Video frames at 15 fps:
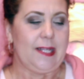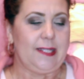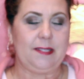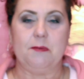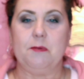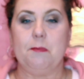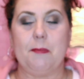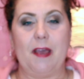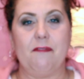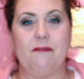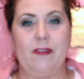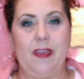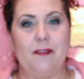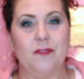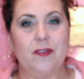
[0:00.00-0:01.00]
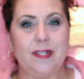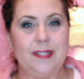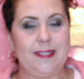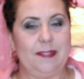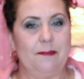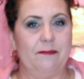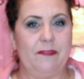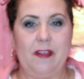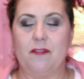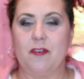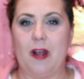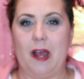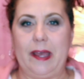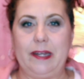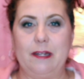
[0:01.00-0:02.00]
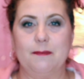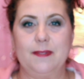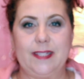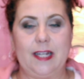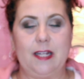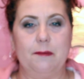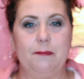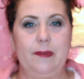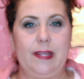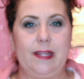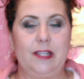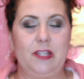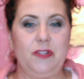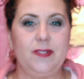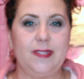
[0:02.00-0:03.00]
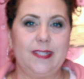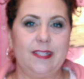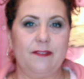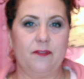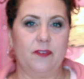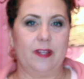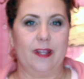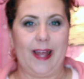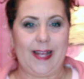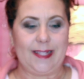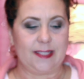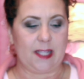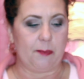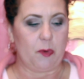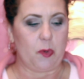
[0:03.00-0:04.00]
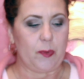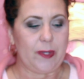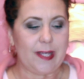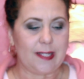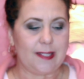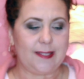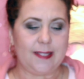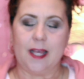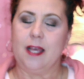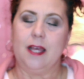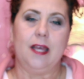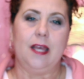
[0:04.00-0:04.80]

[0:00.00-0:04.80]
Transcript: some of my favorites, some favorite items that I've been using for the last couple weeks.